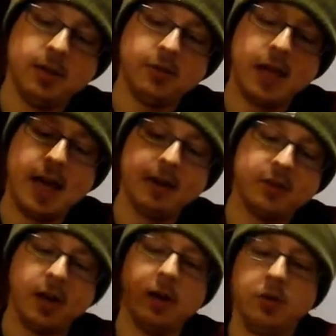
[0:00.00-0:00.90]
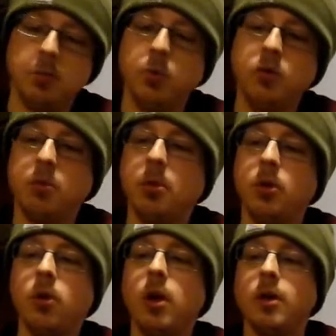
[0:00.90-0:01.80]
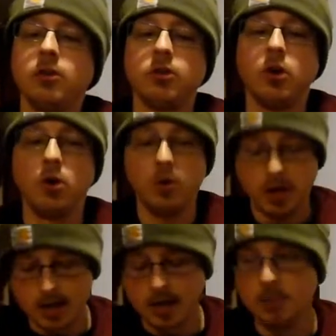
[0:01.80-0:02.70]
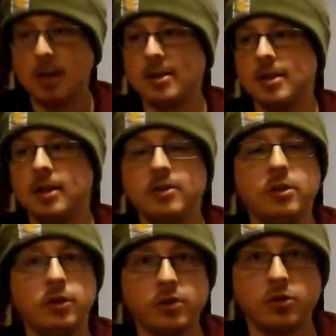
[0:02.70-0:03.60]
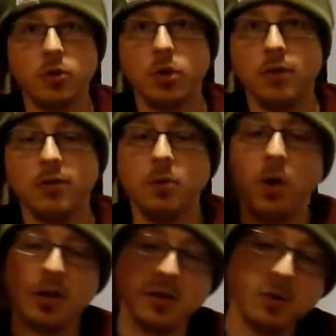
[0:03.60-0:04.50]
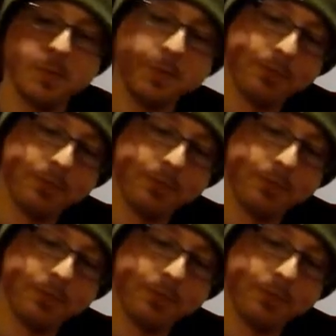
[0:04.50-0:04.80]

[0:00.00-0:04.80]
flags are removable, so it makes it easier to store if you want to.